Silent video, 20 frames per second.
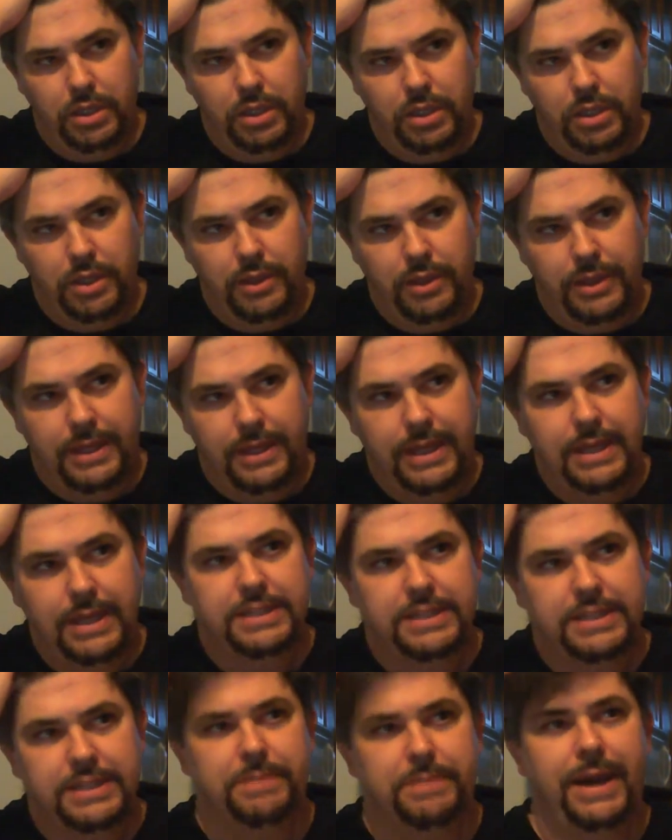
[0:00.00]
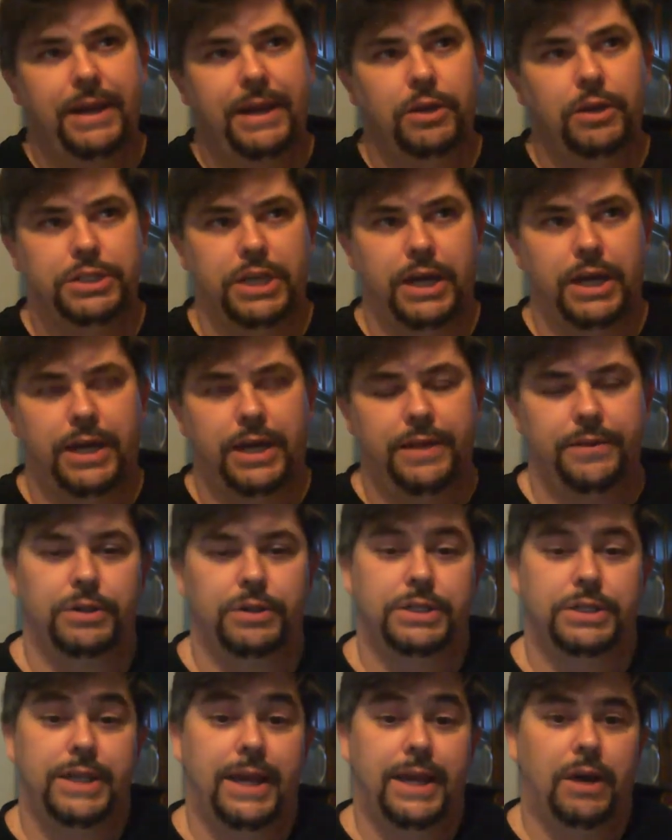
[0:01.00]
he inspires others.
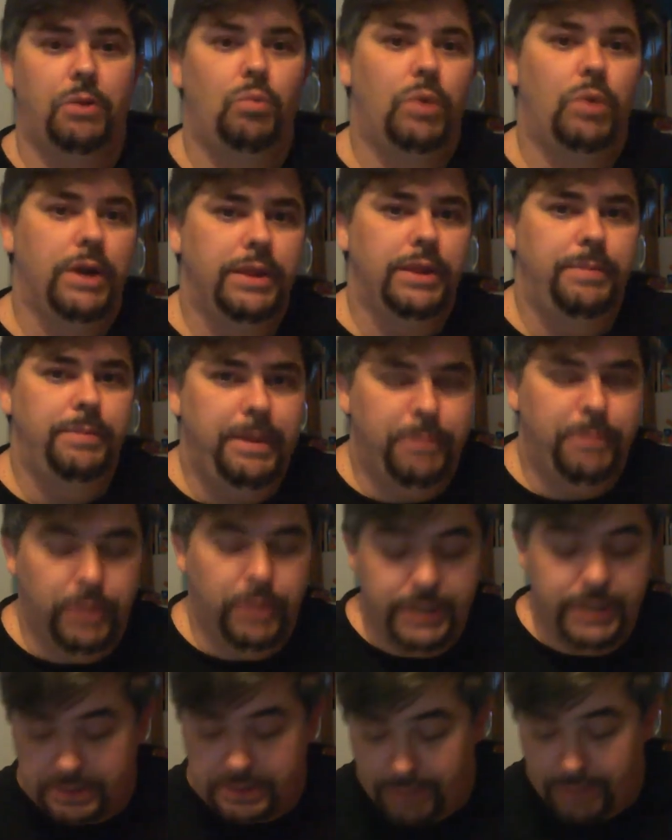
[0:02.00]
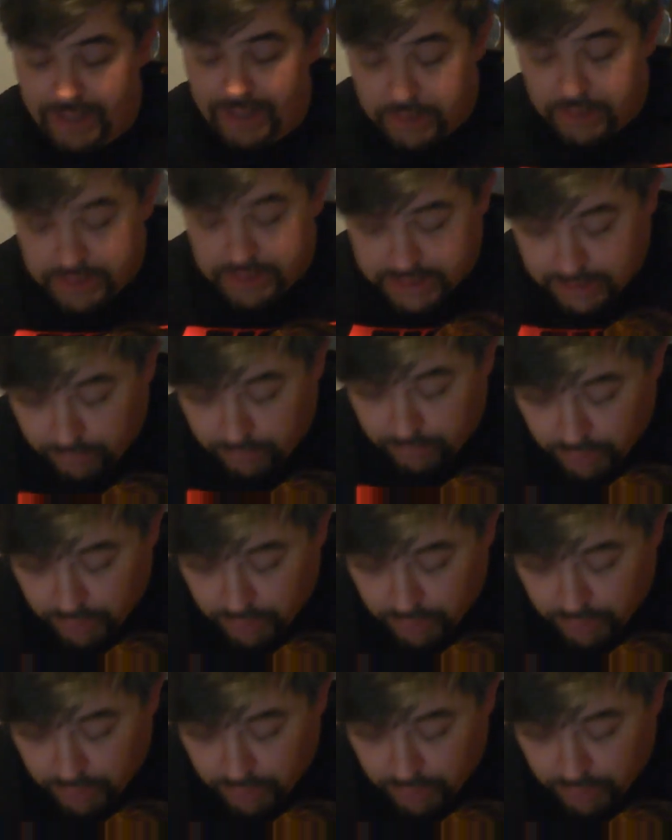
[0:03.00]
Now, one of the people he inspires, someone